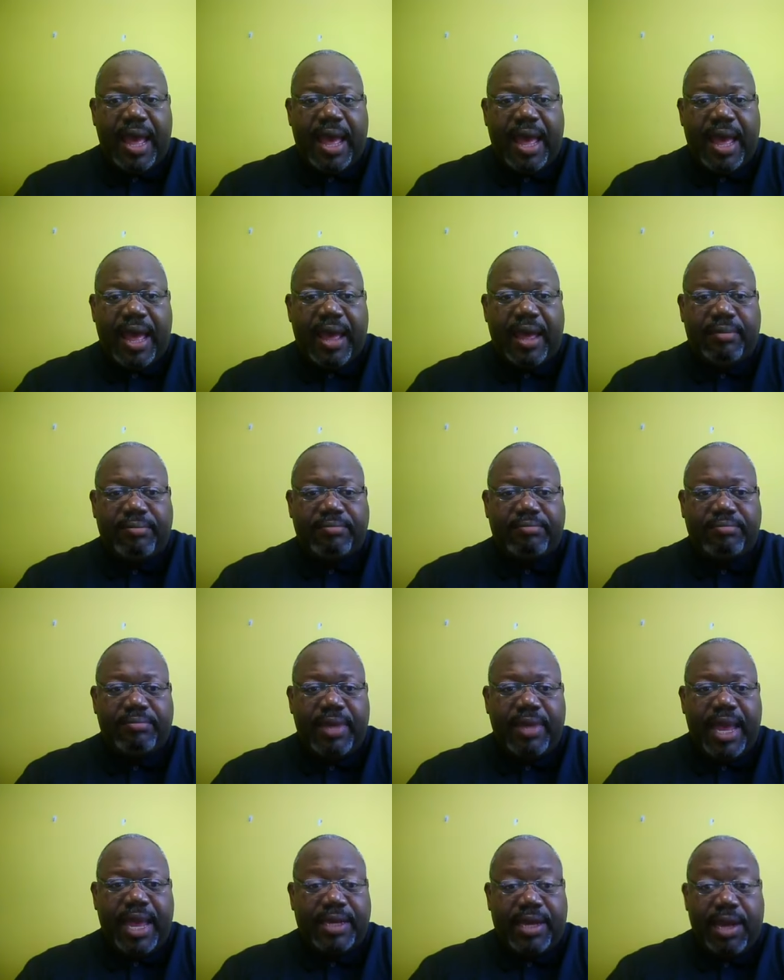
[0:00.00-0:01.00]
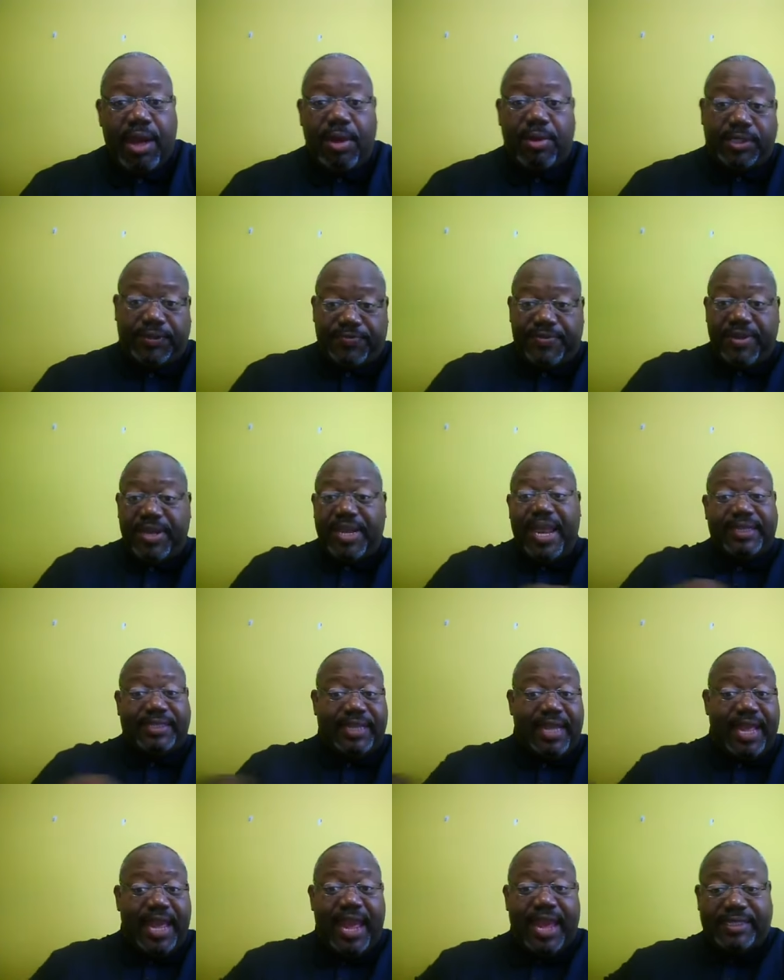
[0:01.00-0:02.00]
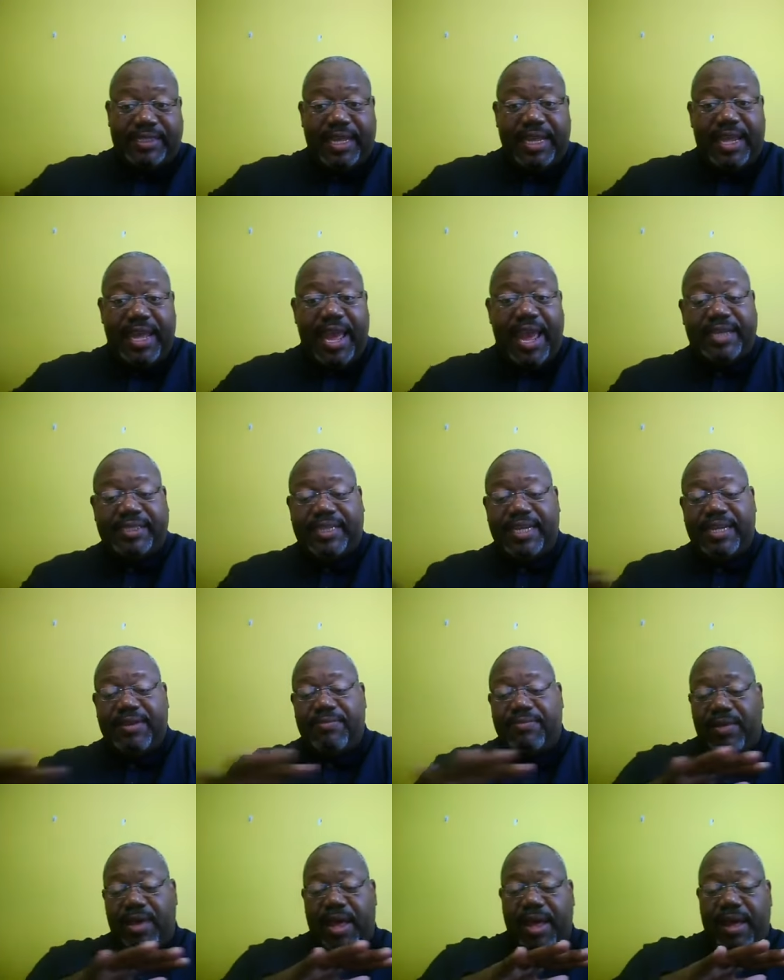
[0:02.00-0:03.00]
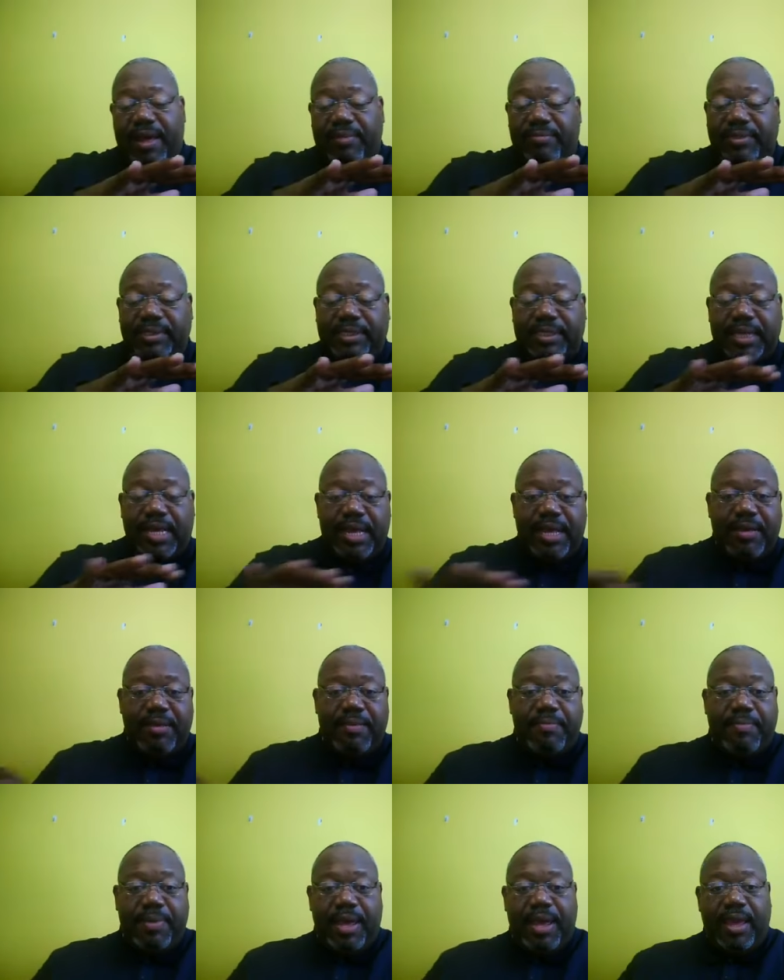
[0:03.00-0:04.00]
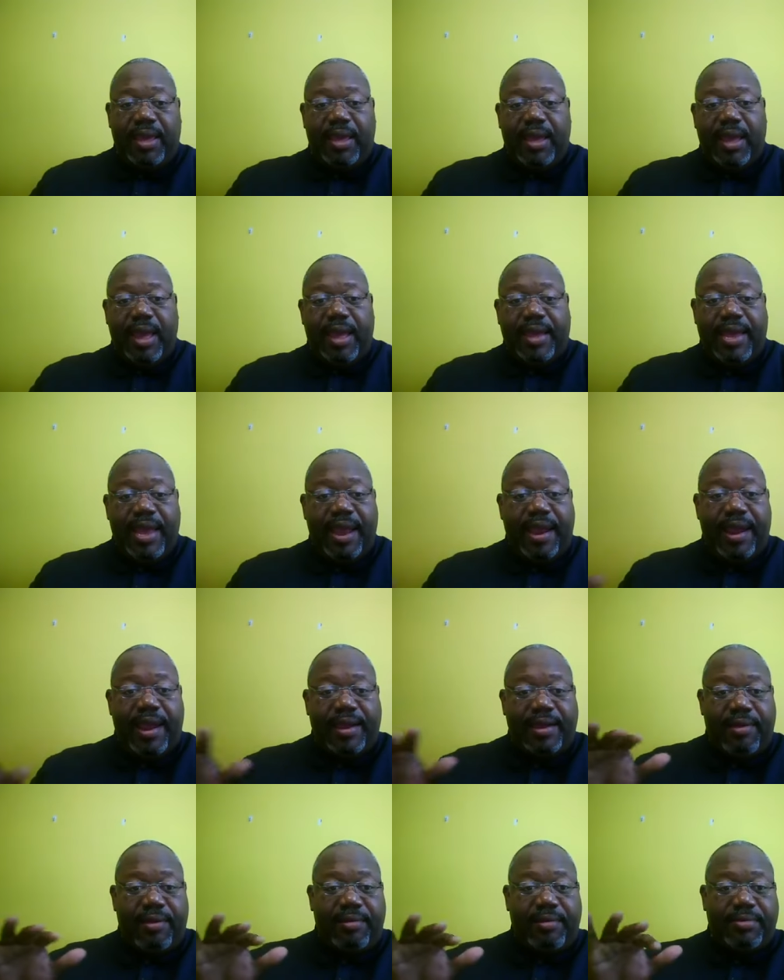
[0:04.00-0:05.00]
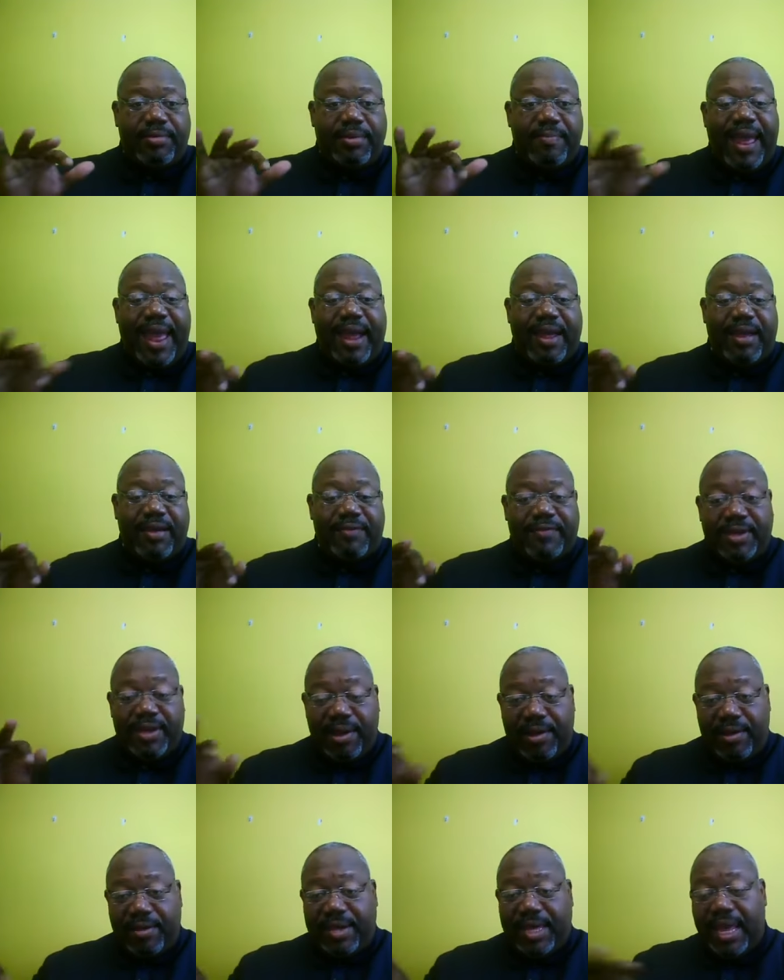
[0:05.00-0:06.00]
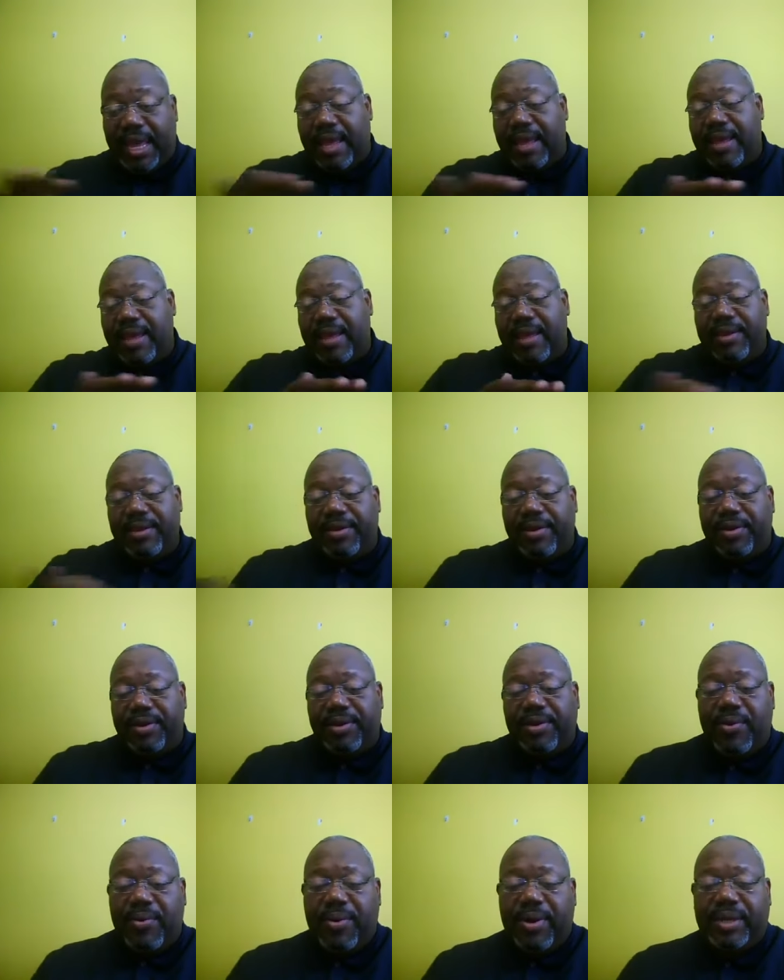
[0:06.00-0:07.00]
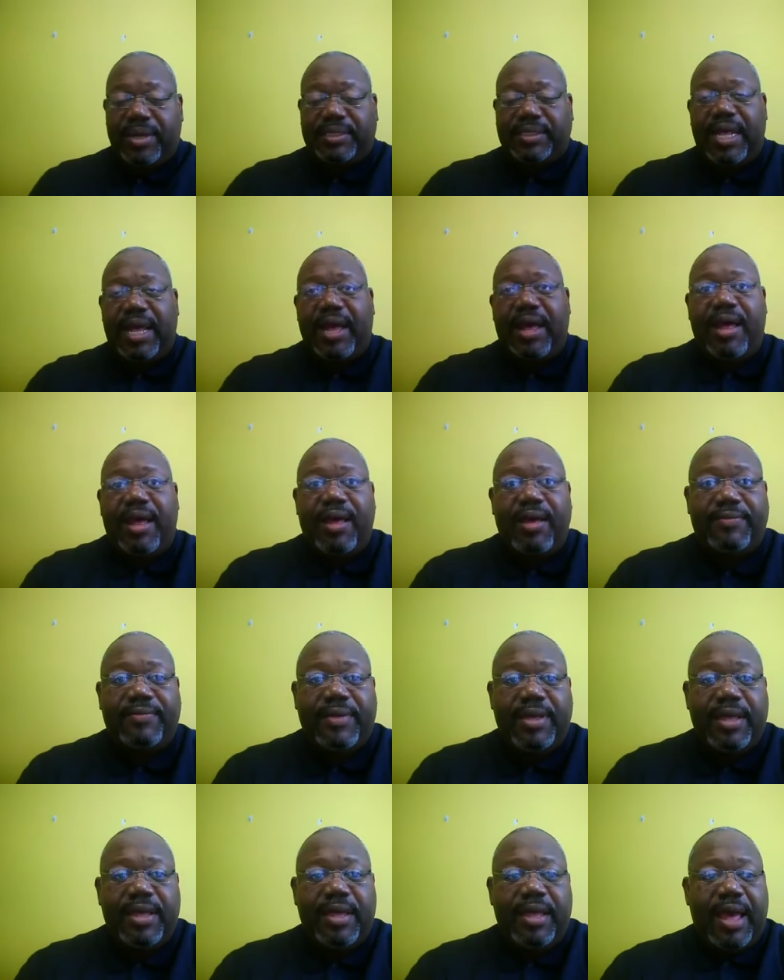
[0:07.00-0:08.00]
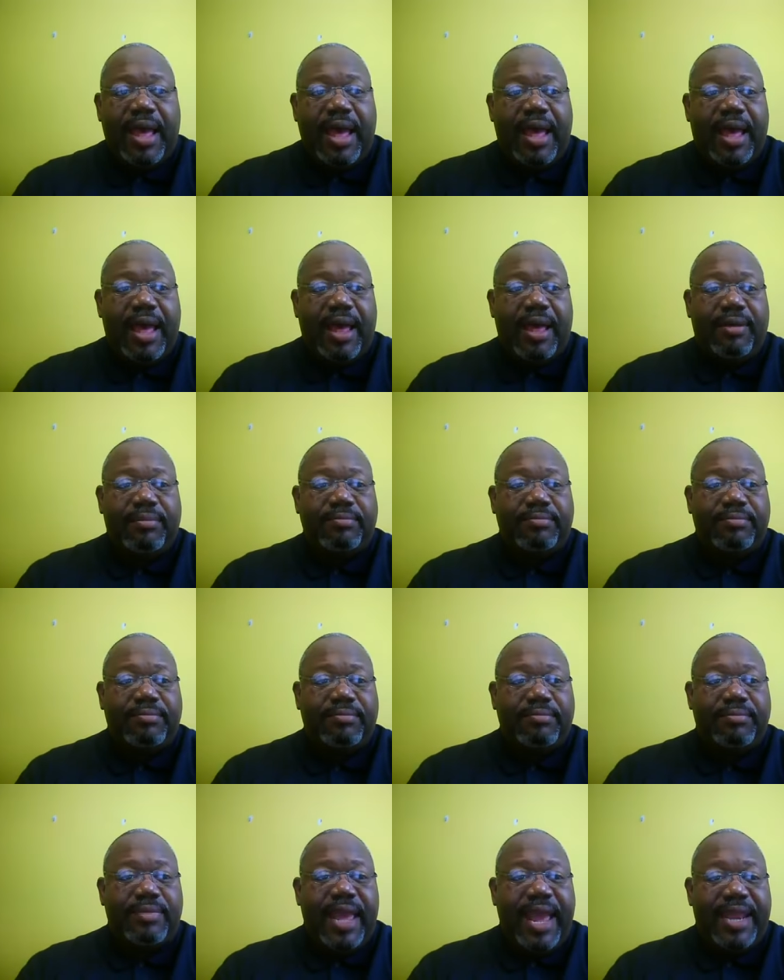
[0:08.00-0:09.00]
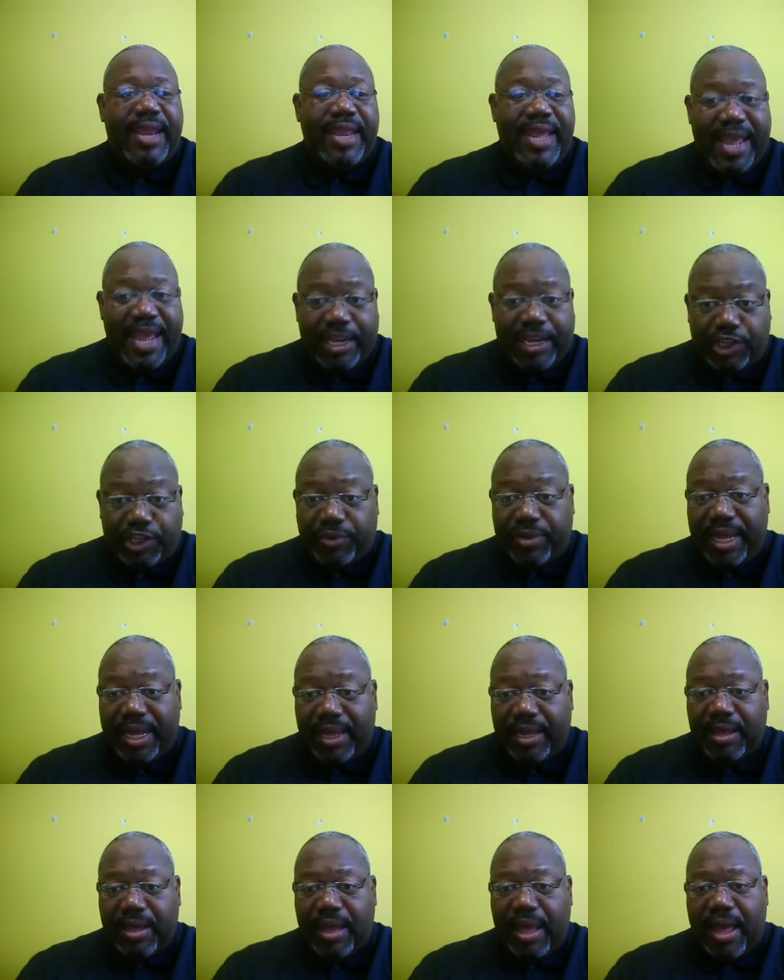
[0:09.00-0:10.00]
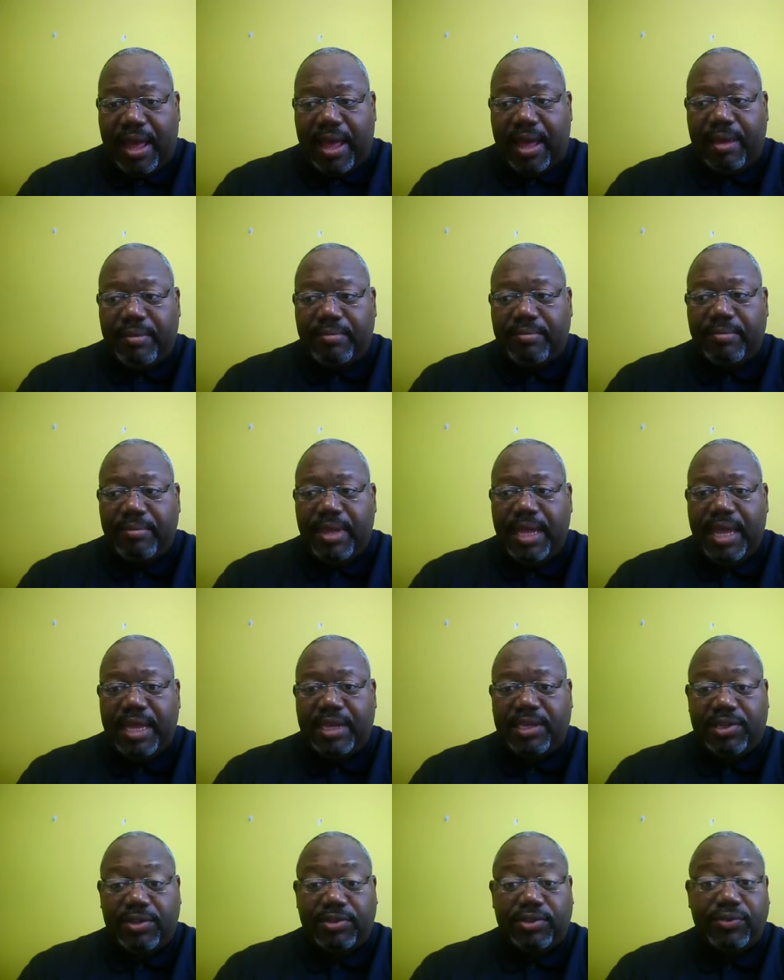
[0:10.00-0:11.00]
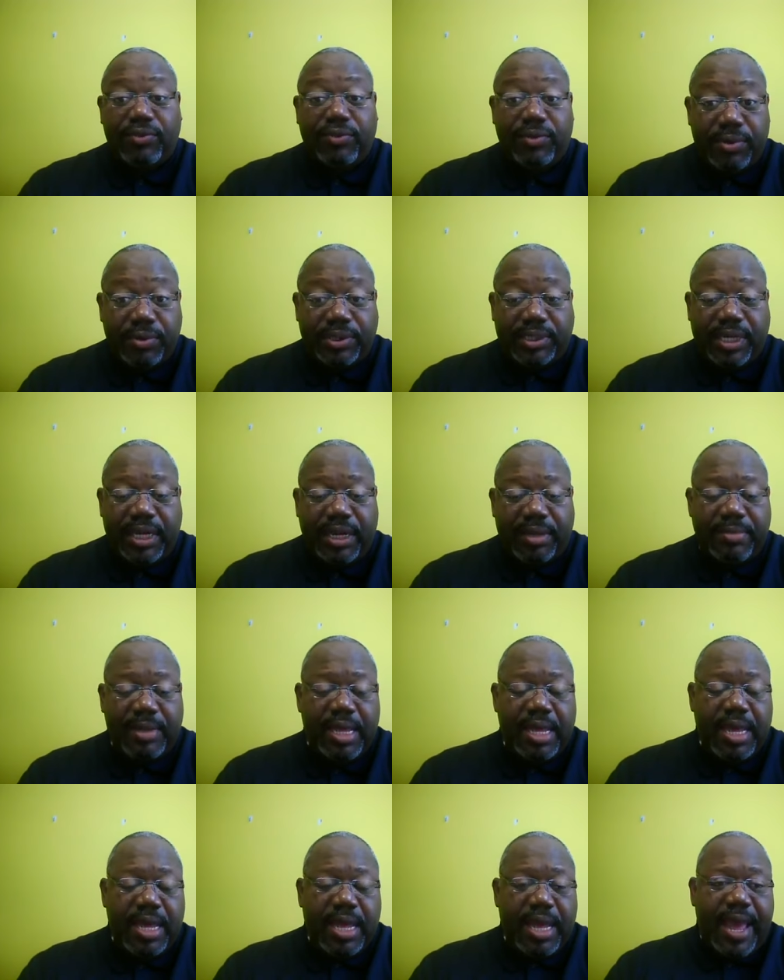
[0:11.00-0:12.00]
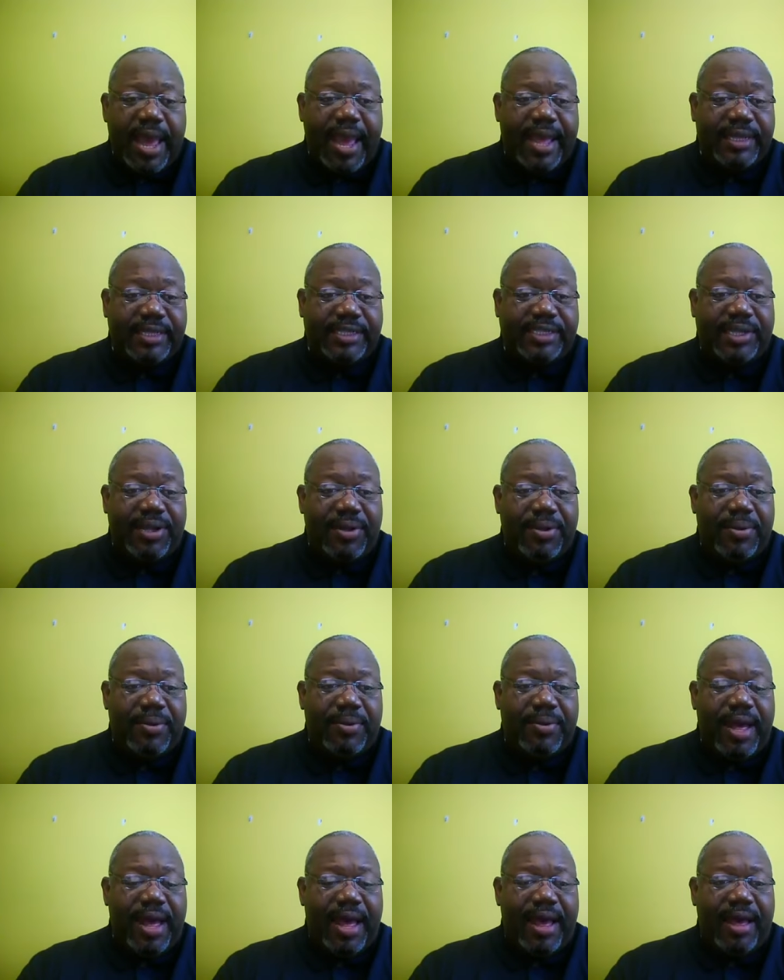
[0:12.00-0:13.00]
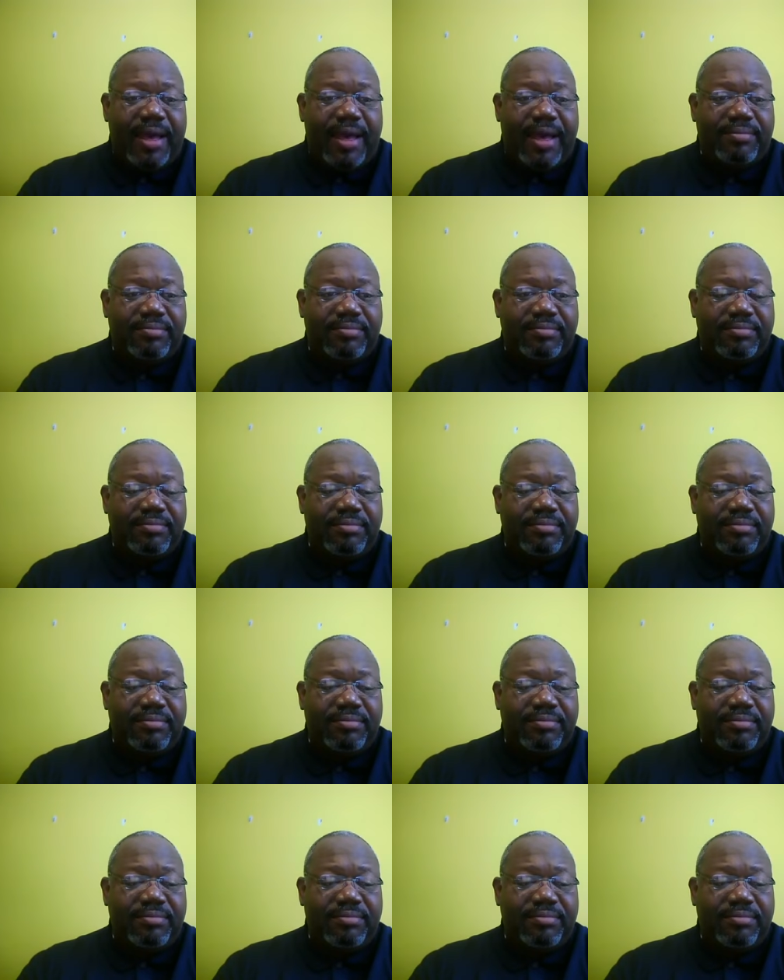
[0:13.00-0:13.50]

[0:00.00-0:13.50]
um, and the colt's feet as the, as the, as he um, was being uh, carried on the back of a donkey during the course of um, that entry um, into Jerusalem. And so, um,